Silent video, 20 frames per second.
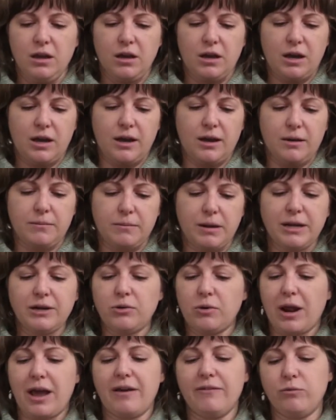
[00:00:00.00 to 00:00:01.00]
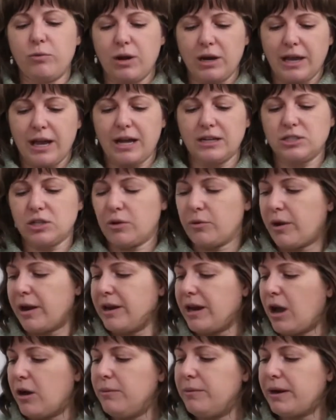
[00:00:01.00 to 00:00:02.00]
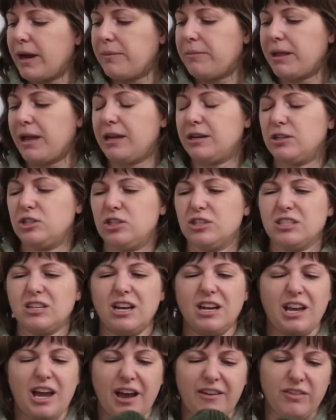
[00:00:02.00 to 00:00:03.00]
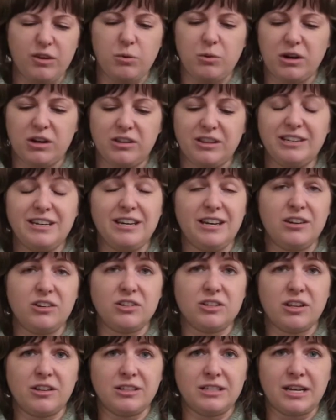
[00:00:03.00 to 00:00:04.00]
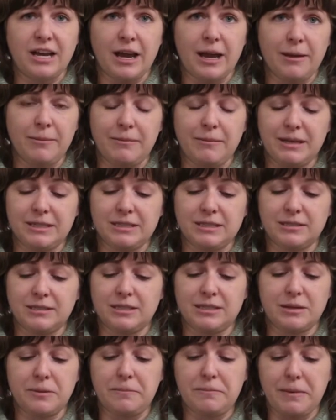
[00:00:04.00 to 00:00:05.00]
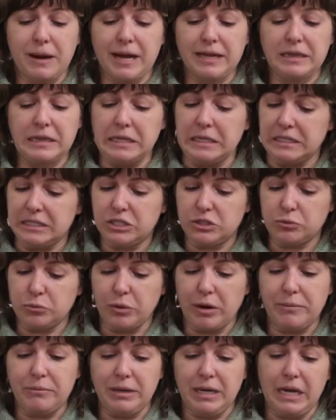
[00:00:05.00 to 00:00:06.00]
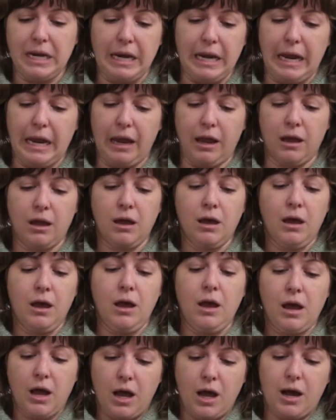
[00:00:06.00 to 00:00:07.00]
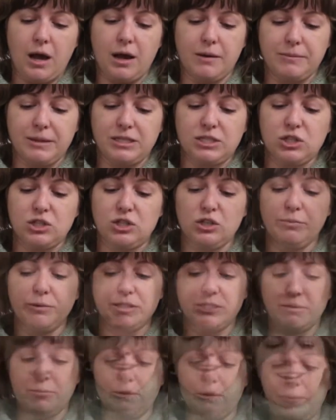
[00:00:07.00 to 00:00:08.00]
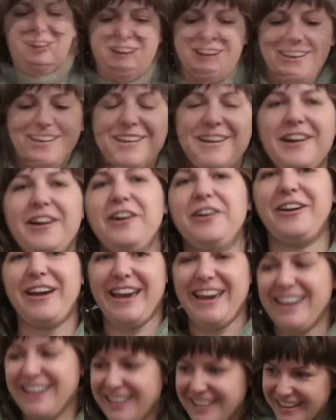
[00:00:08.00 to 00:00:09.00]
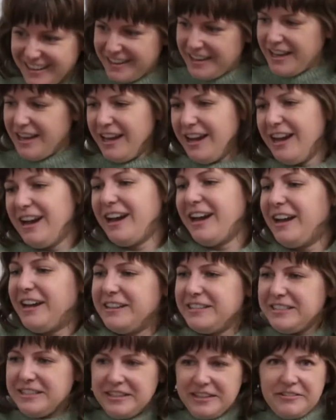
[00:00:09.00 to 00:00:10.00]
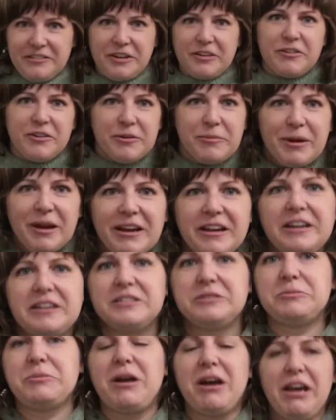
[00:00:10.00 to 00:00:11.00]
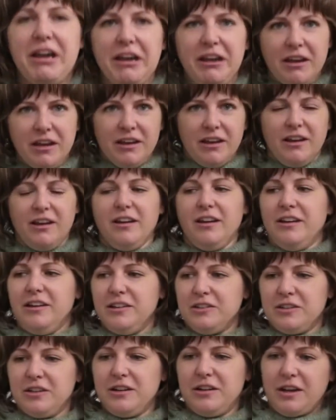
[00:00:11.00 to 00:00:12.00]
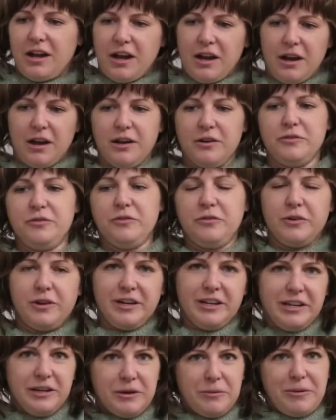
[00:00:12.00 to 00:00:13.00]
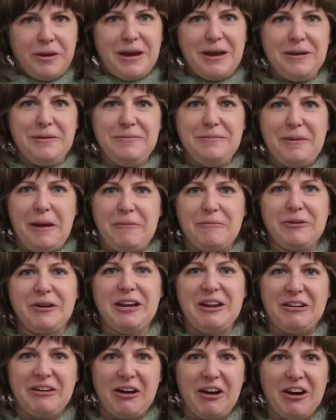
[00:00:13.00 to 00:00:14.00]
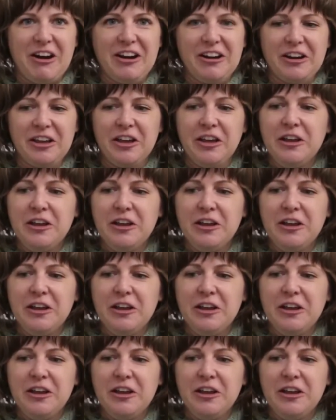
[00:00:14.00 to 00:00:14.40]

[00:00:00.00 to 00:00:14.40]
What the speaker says: I don't have one cast on right now, but I plan on just kind of having one on the needles all the time as some mindless rib knitting. It's a super simple pattern. Okay, I had to leave there for a bit because my 4 GB memory card